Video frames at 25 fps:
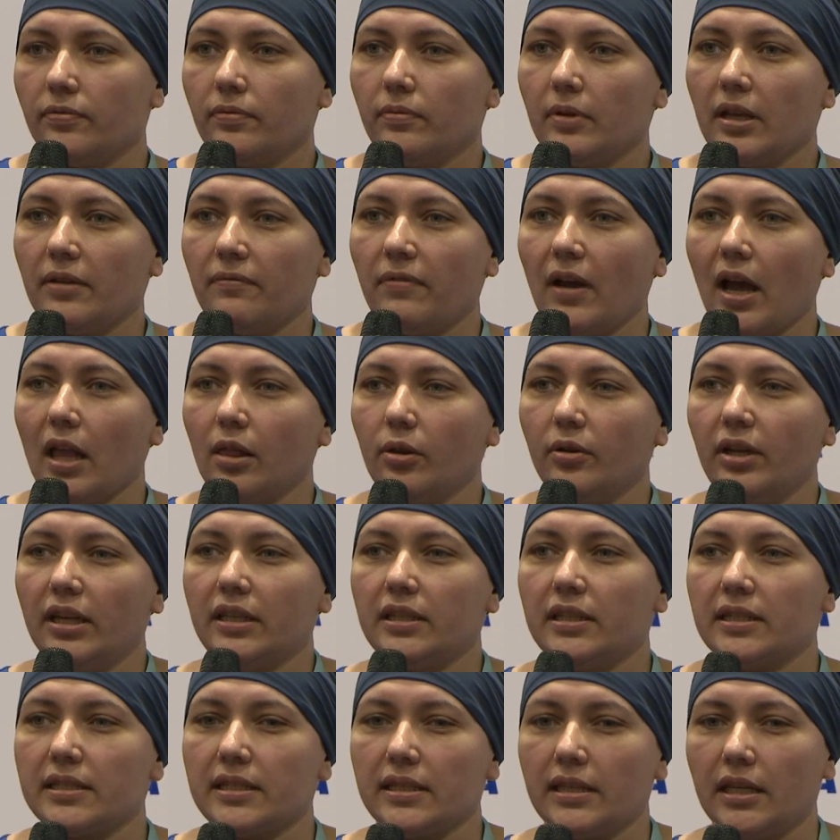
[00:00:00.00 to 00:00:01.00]

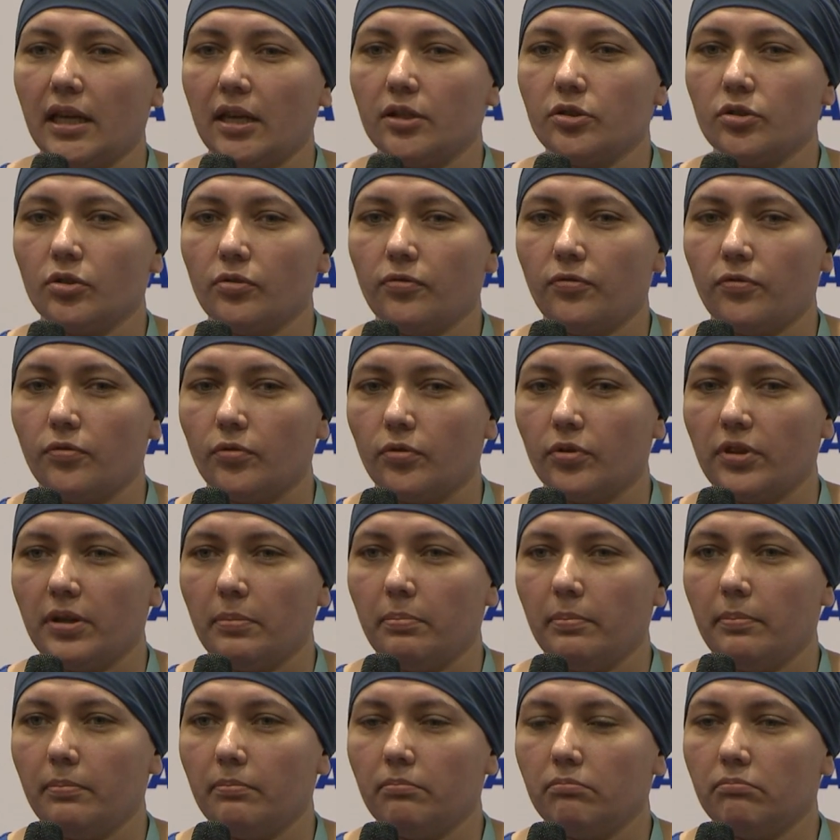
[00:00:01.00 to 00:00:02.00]
evaluate the schedule for the
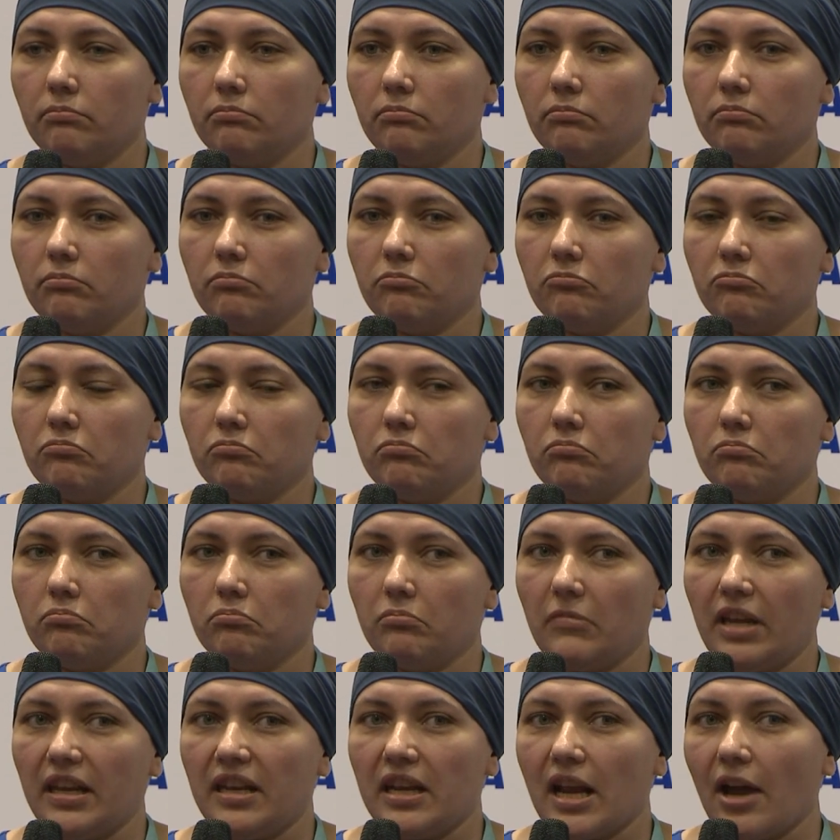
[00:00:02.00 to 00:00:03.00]

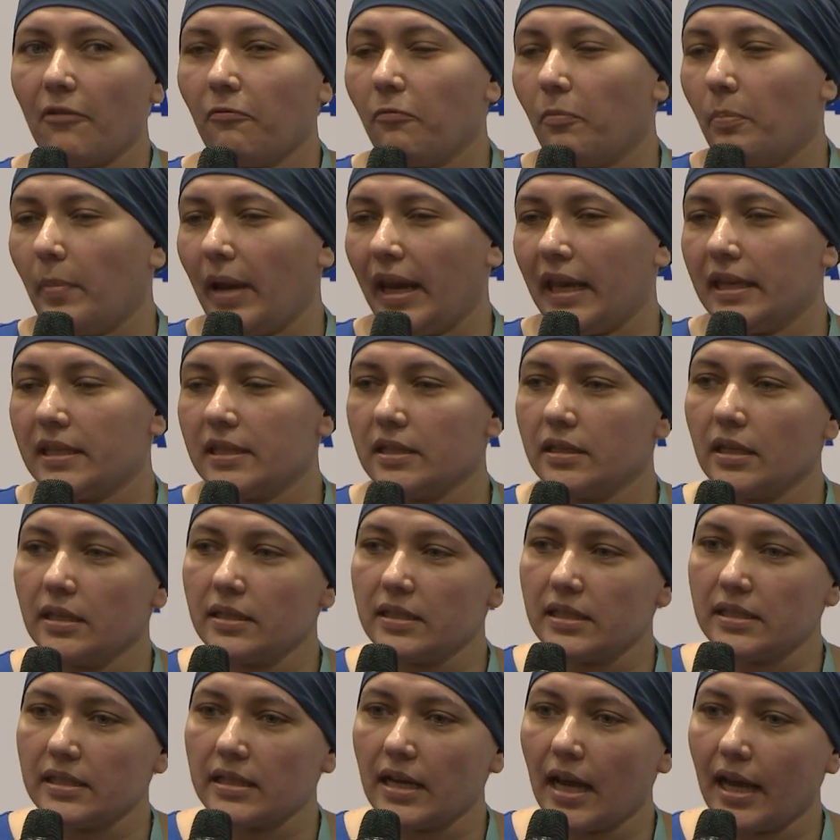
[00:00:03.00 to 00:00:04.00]
enough
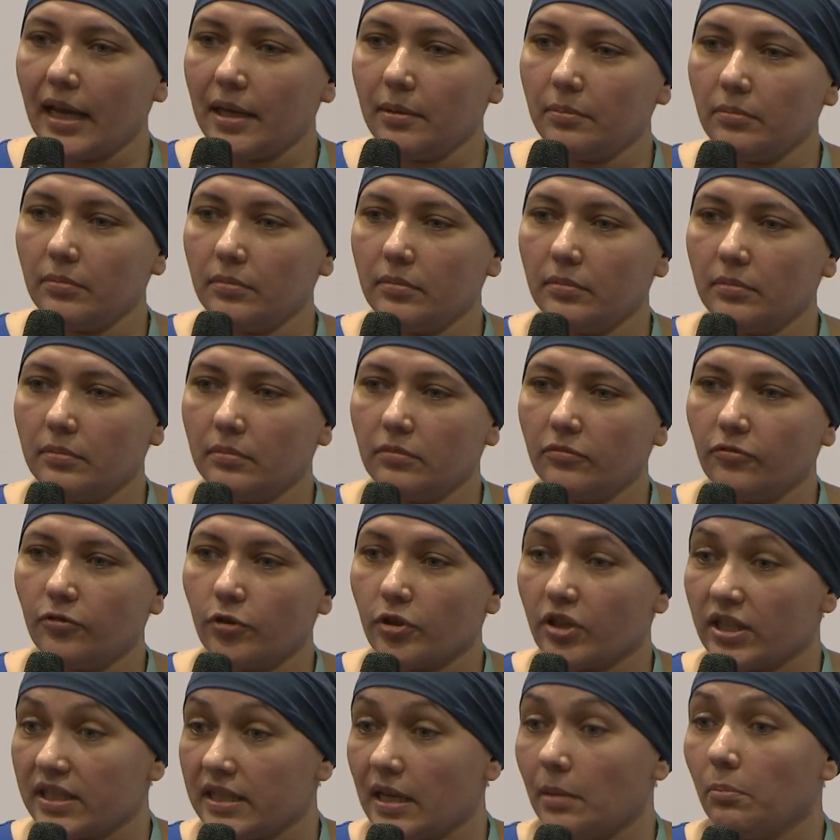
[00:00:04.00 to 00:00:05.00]
maintenance time,
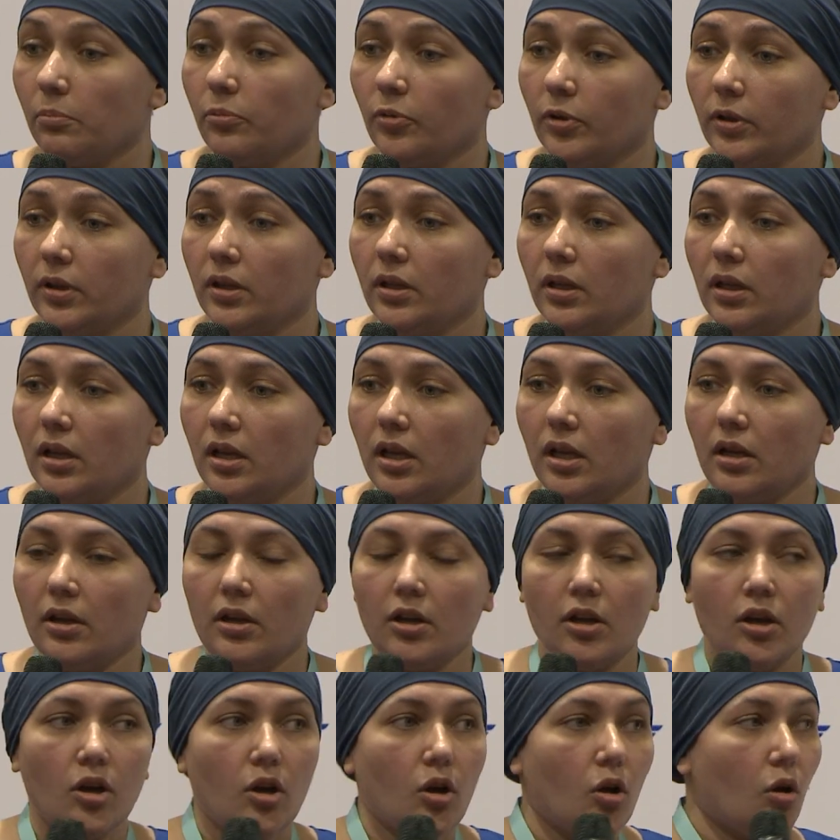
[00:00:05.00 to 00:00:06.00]
for example,
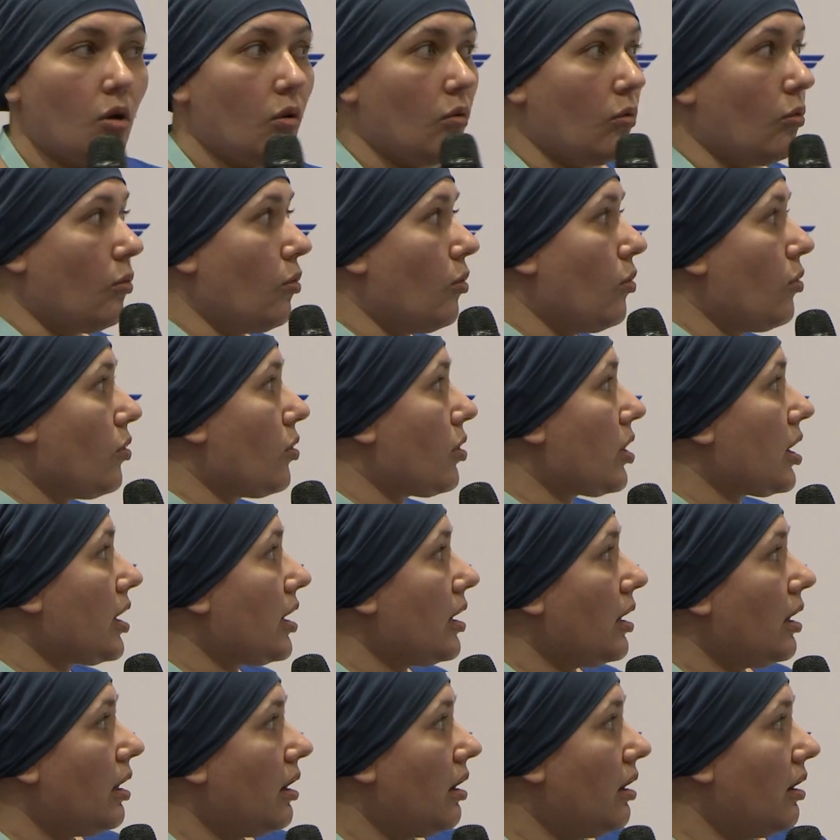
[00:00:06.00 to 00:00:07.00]

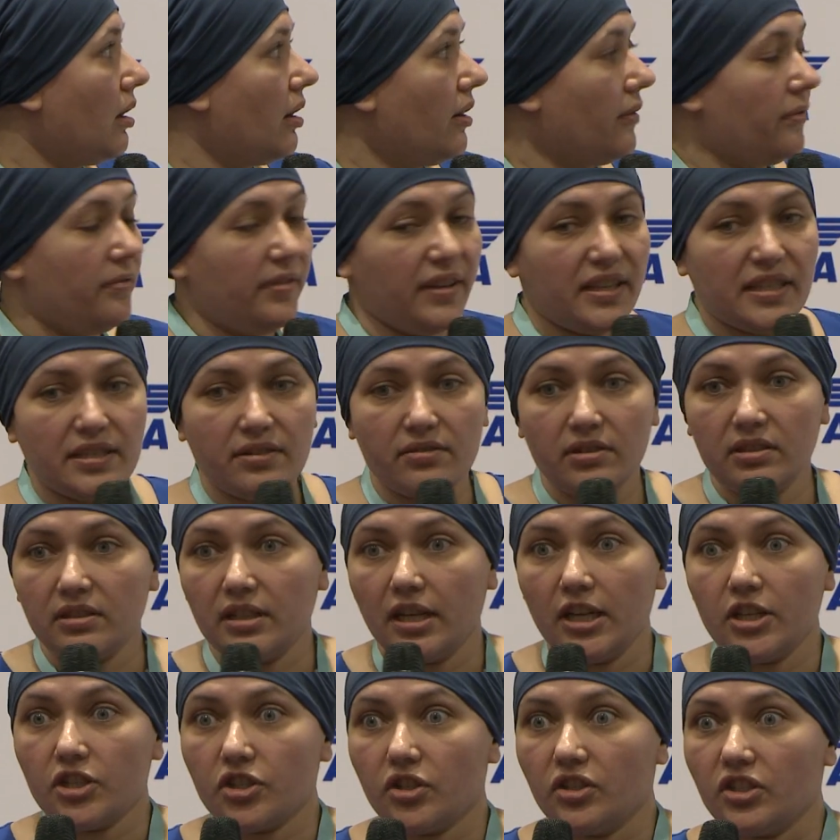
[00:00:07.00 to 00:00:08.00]
or fixed
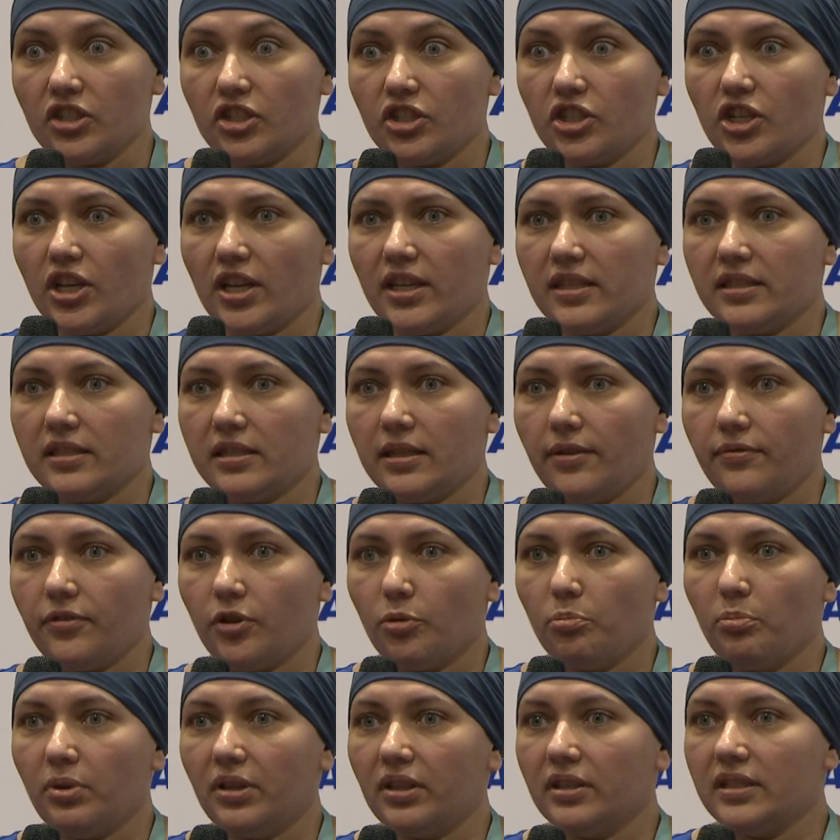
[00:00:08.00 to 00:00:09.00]
rotations, just if
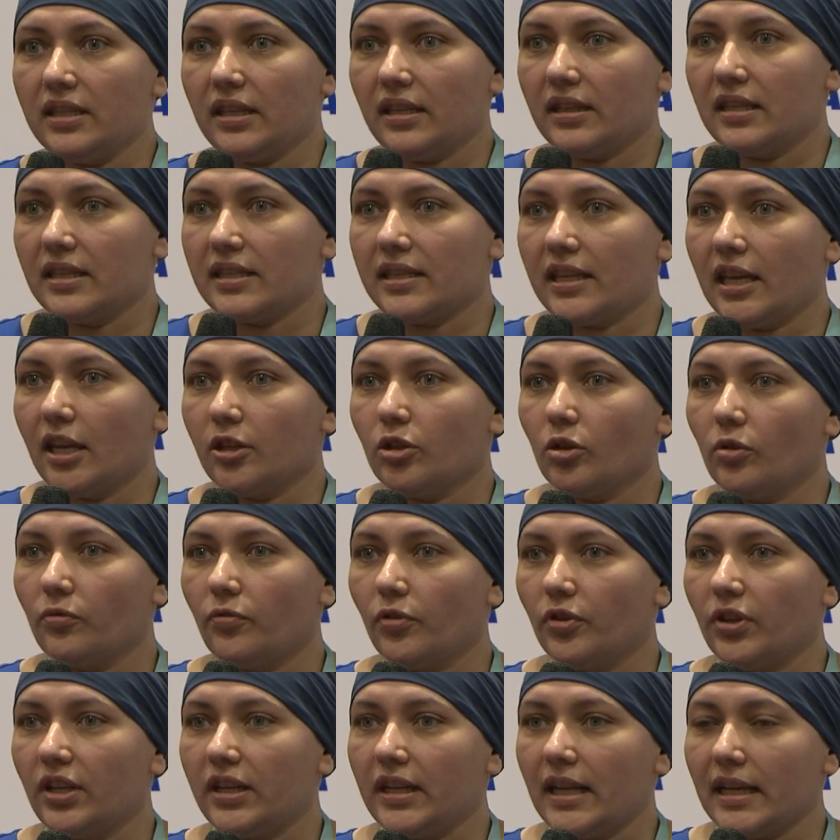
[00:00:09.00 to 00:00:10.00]
you're building the schedule
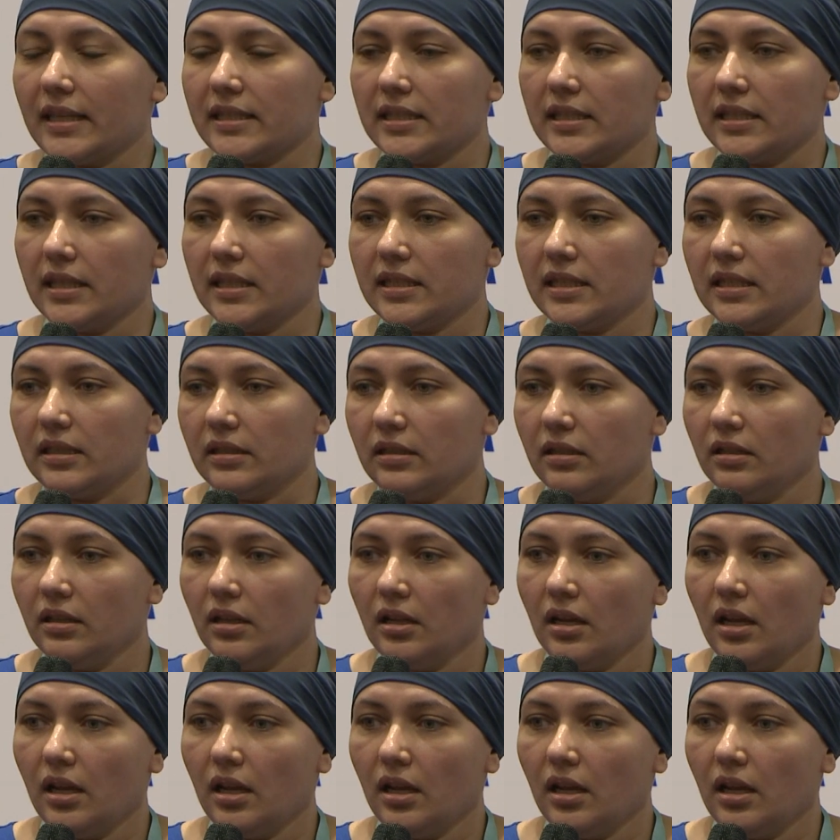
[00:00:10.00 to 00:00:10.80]
for the next season